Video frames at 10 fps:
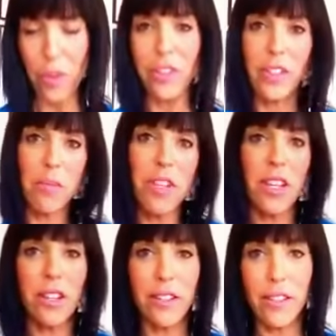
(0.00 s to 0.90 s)
Some of
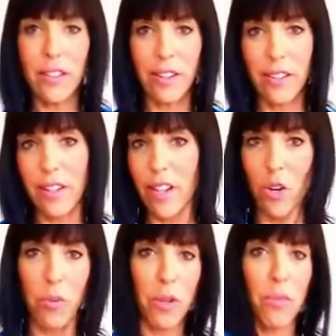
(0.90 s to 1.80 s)
the easy things I tell
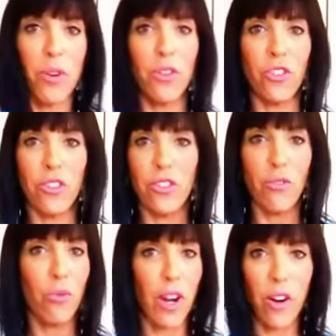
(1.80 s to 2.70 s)
people
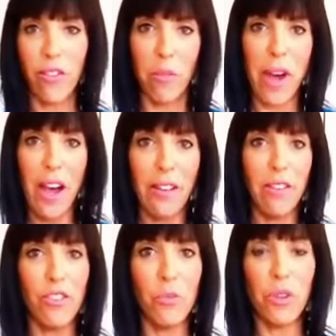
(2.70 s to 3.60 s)
just right off the bat, the
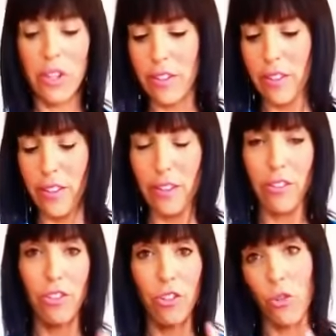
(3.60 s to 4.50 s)
super easy things
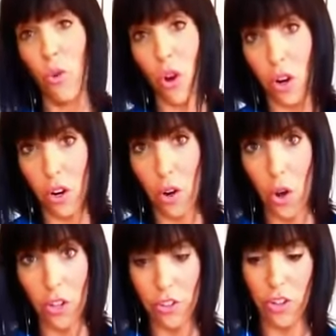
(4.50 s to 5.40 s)
to do are a
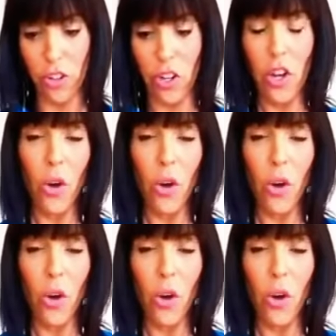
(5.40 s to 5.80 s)
halter,